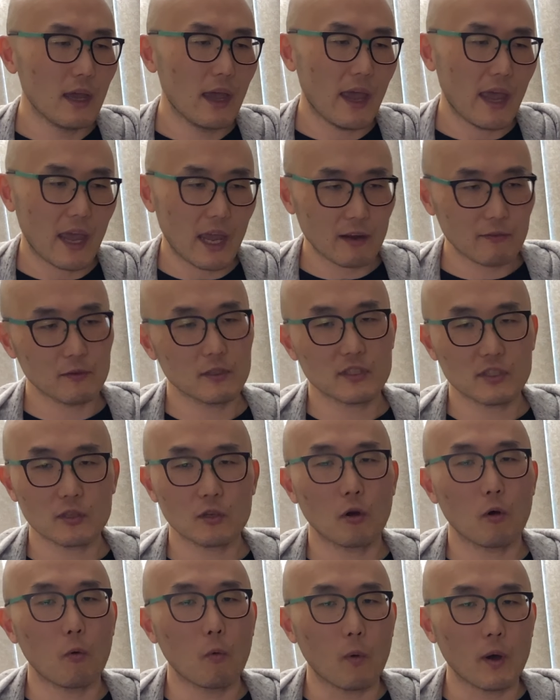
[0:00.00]
every
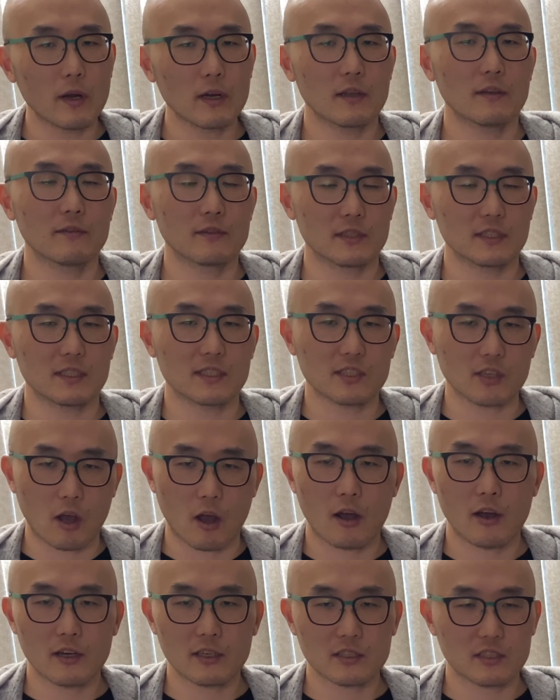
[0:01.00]
single one of the
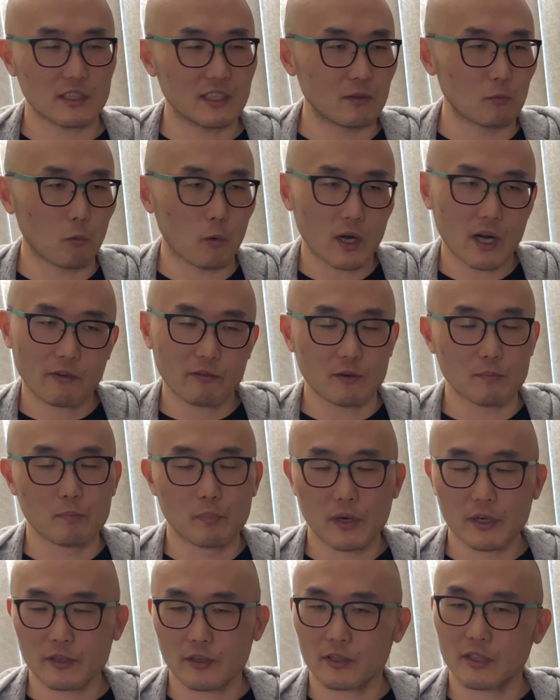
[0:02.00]
songs in whatever
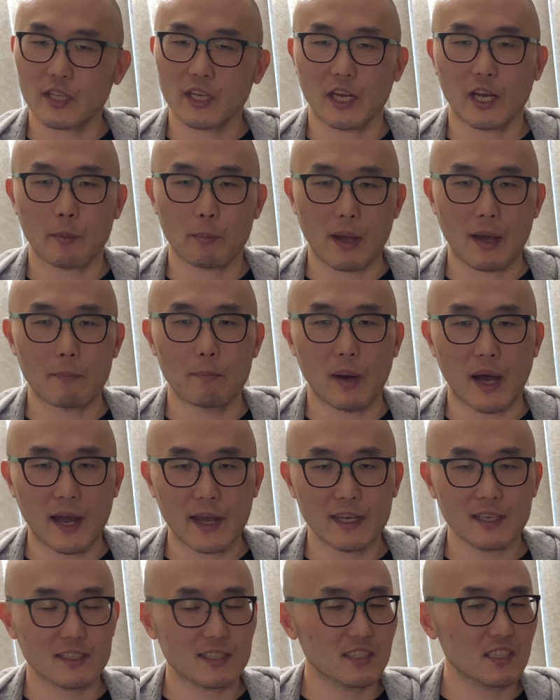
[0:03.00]
book you're thinking about
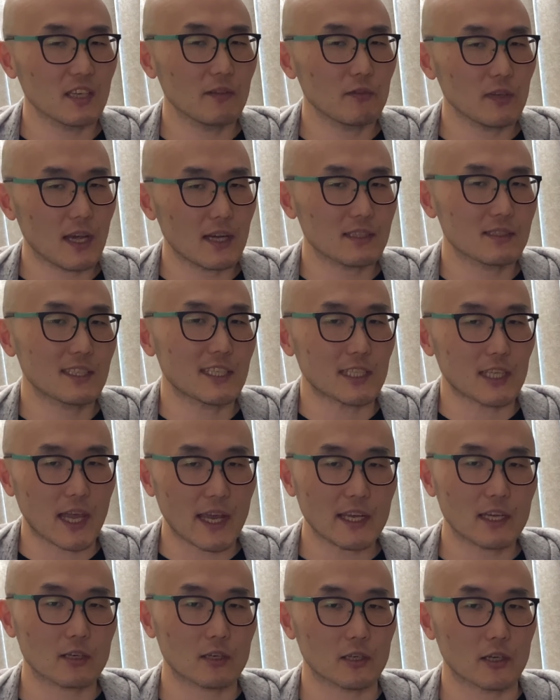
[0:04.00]
buying to see if you actually
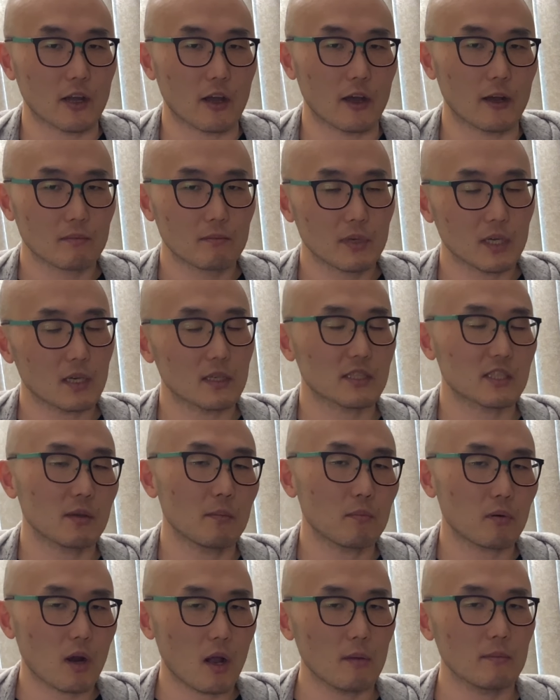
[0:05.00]
like it or not. Because some
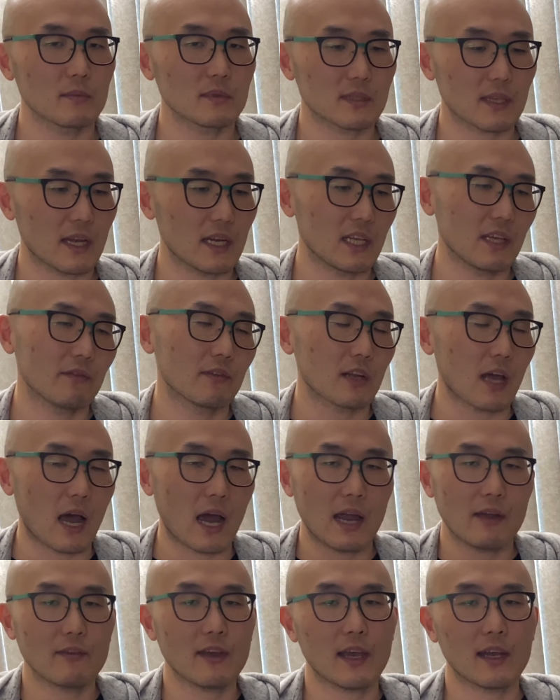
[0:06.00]
problems that even
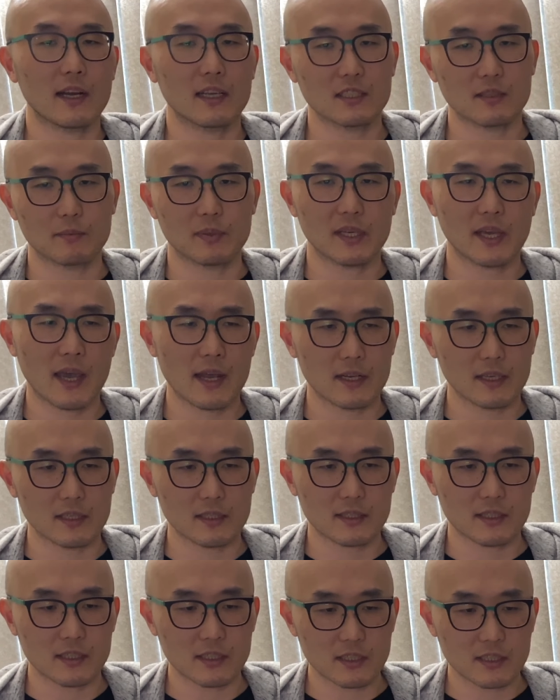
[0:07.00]
I've had as a pianist
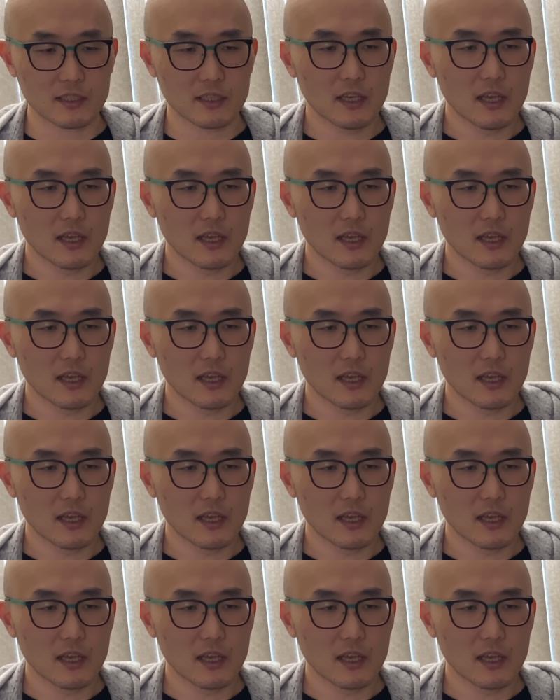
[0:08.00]
is